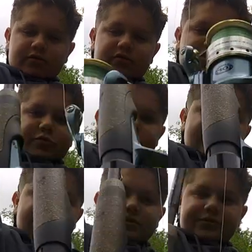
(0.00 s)
Pflueger
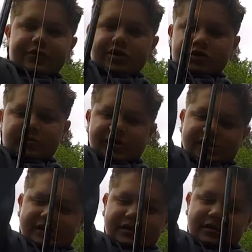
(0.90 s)
President reel,
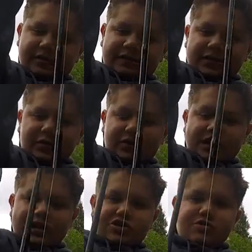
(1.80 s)
my Fenwick
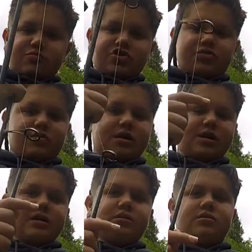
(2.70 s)
HMG
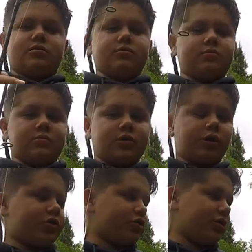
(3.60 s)
rod,
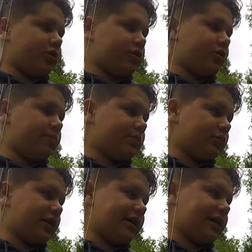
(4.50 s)
ultra or
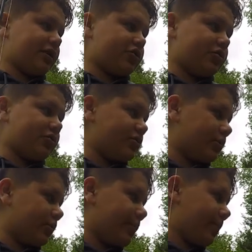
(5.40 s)
light action.
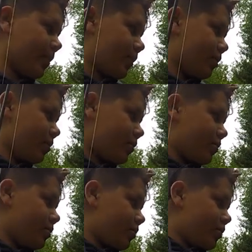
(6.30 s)
So
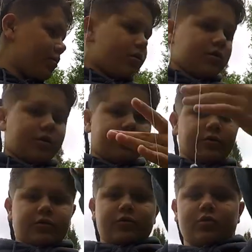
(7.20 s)
could have thrown a